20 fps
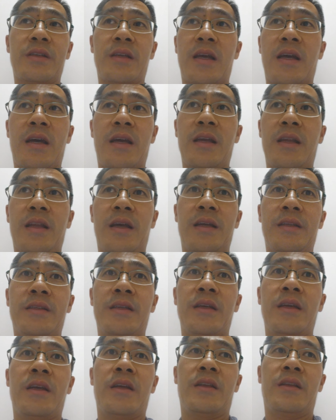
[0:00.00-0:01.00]

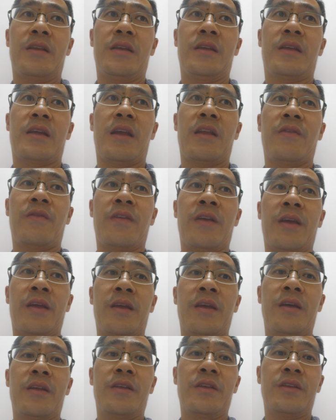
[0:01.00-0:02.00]
highlights the kind of
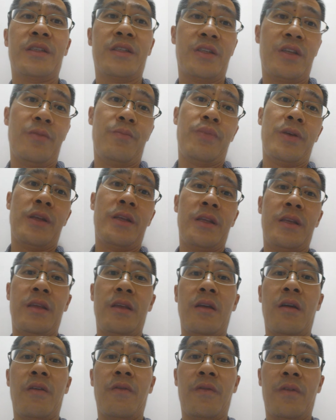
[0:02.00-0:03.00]
like the
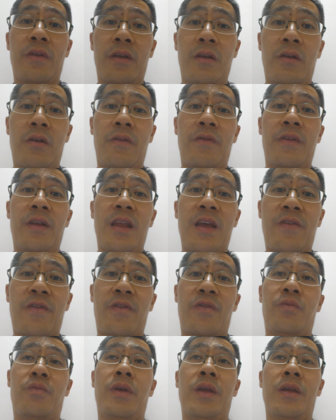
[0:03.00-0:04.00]
stupidity of a lot of
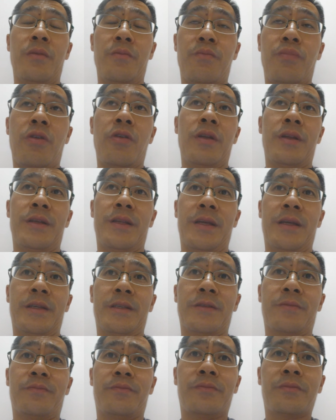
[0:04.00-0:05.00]
left-wing
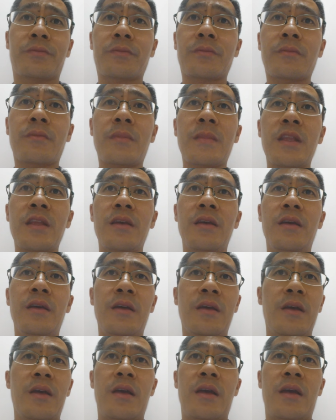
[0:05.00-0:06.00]
politics.
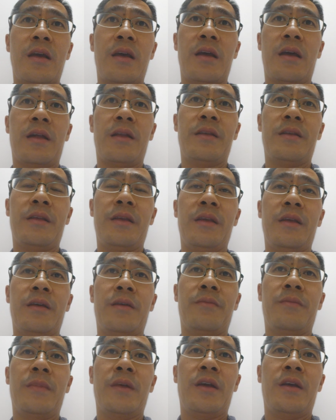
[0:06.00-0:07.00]
And
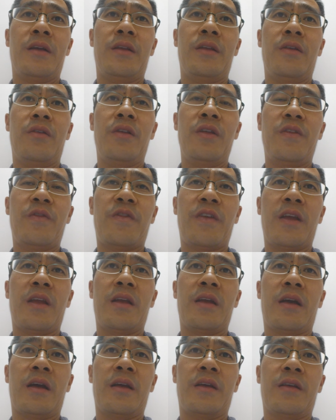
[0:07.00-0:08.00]
the only
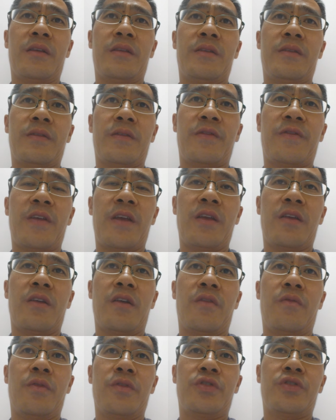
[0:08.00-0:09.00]
thing I could
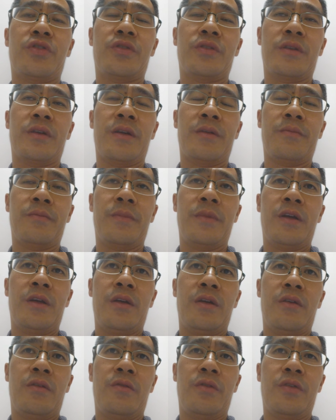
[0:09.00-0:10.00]
think of which
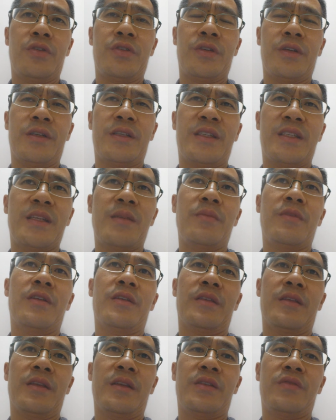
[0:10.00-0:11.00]
is
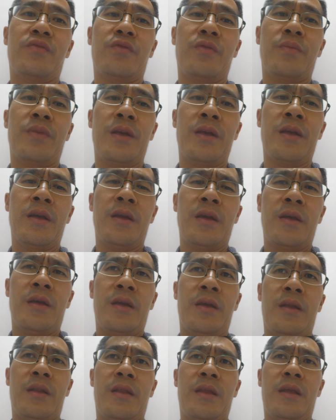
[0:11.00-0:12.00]
similar to this would be
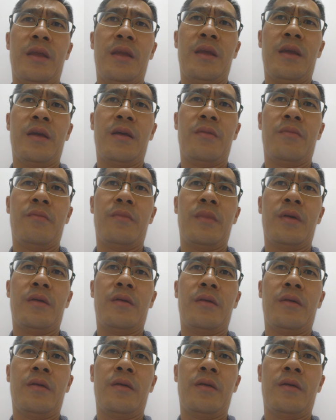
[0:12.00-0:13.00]
the
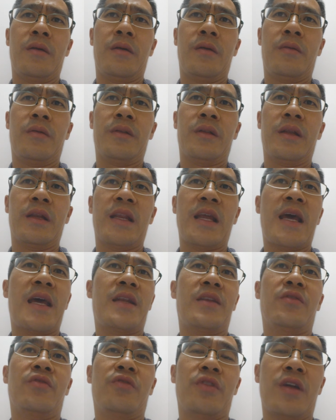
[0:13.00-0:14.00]

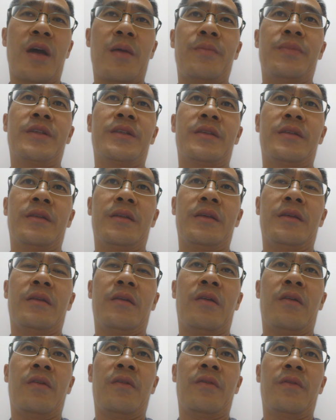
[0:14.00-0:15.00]
land grabs
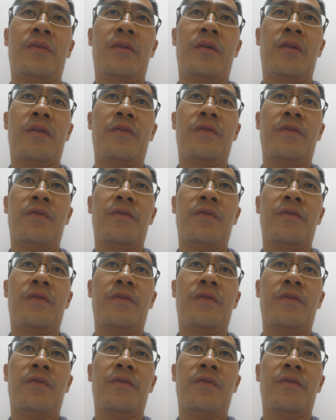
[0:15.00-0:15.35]
of